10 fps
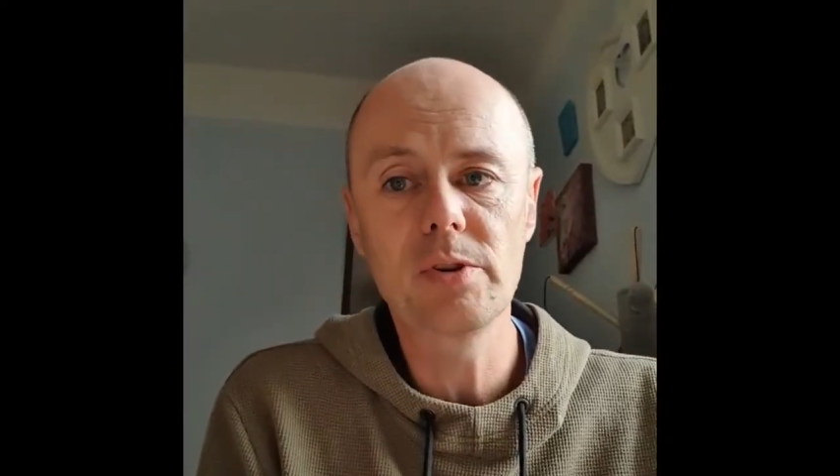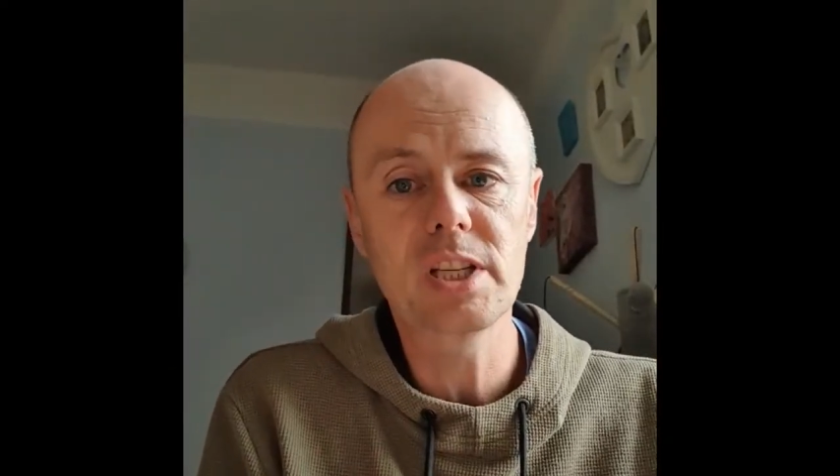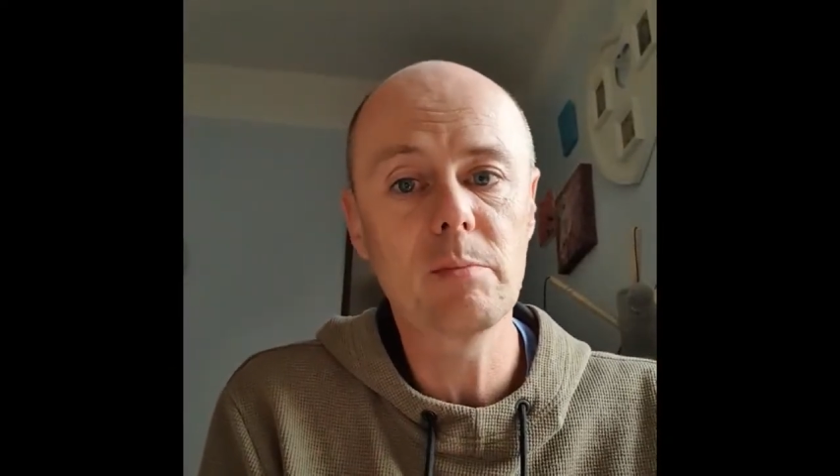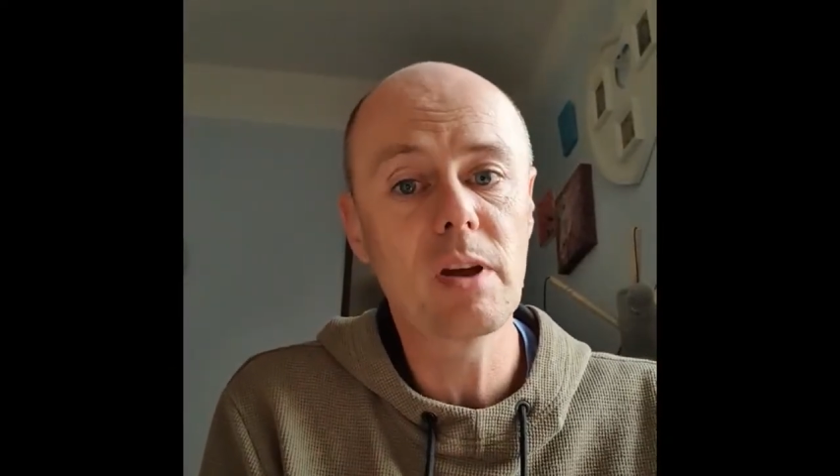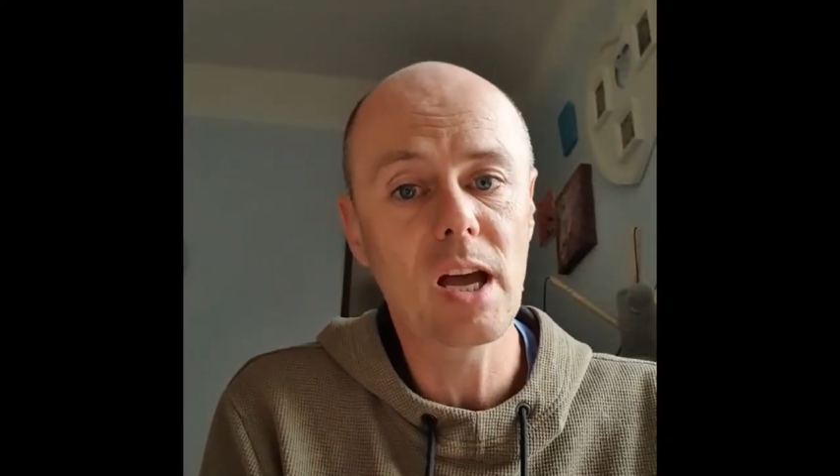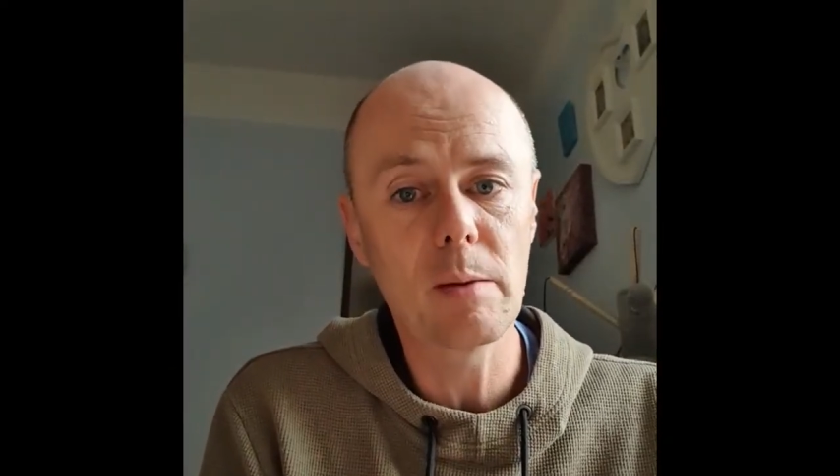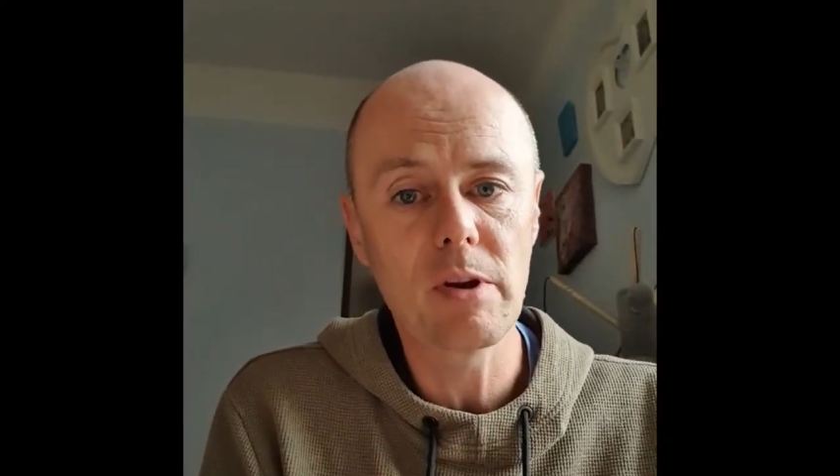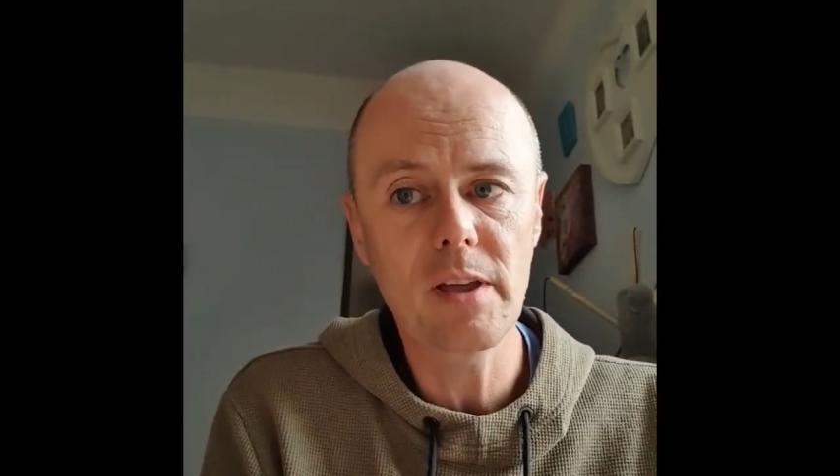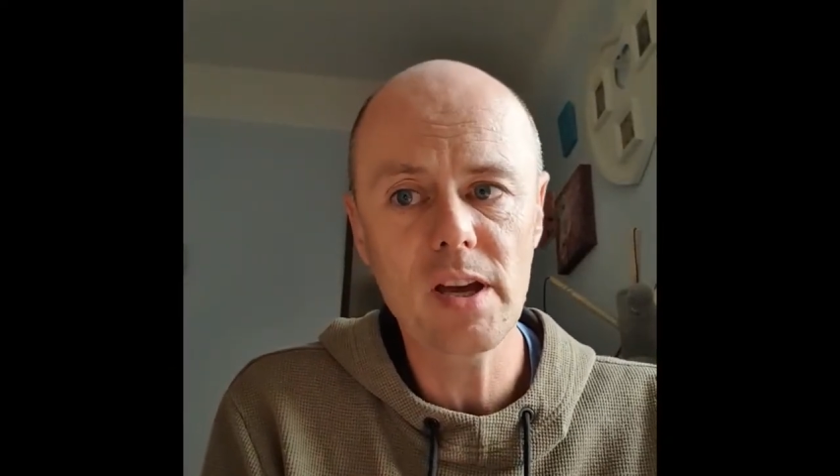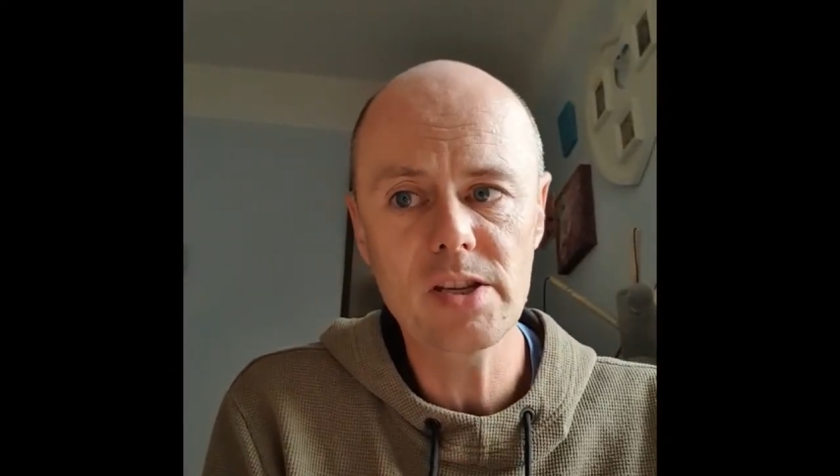Team at
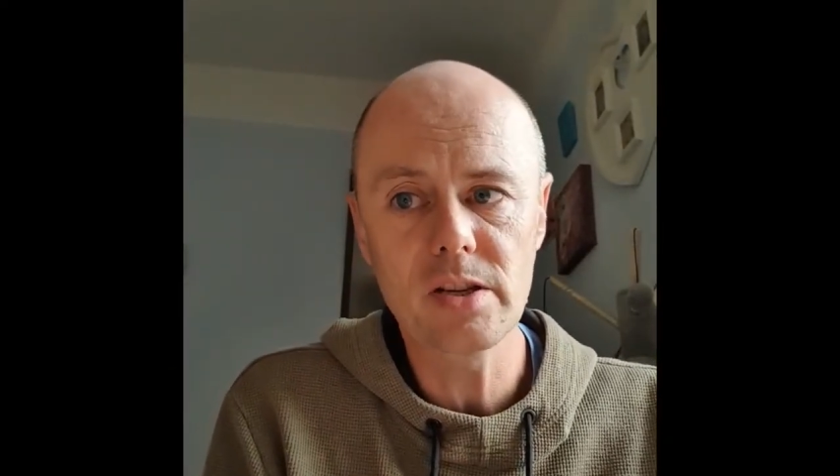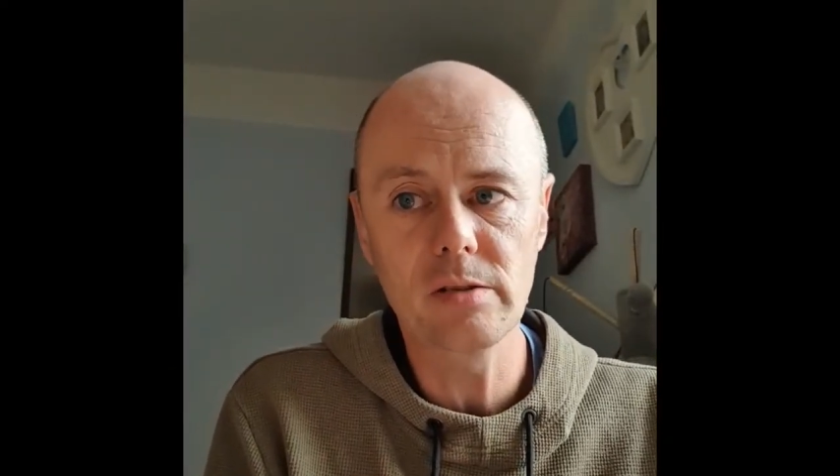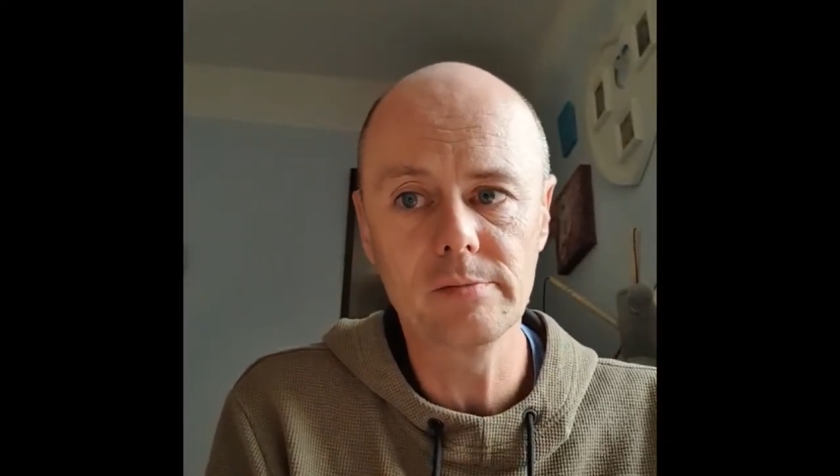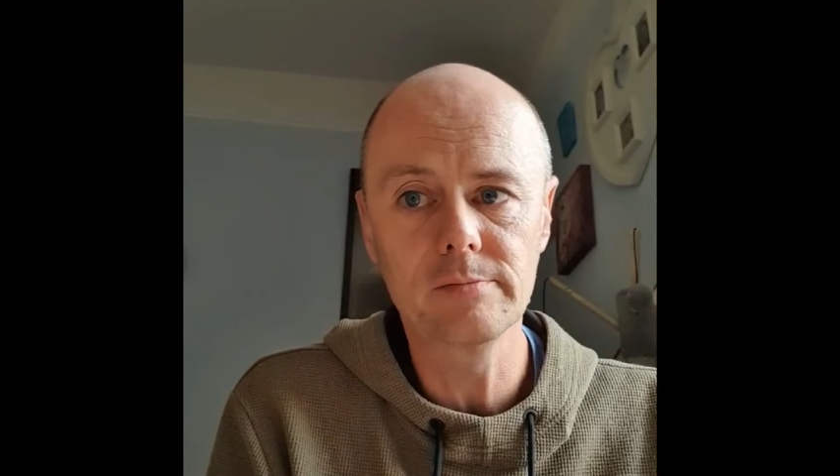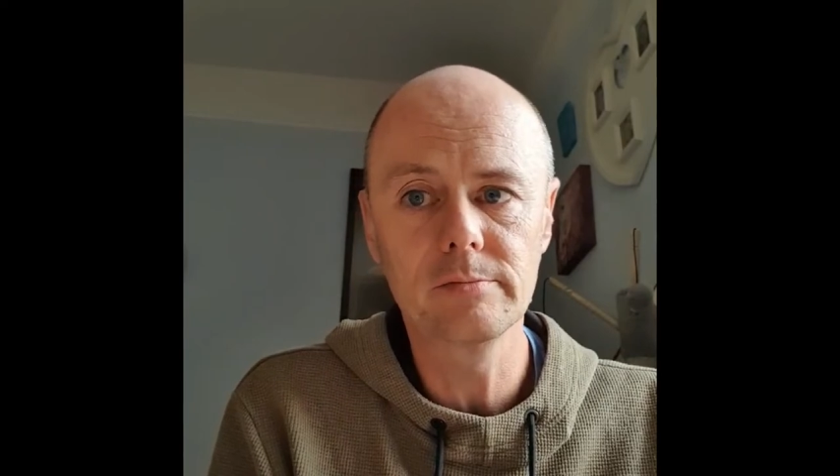Eyemouth High School.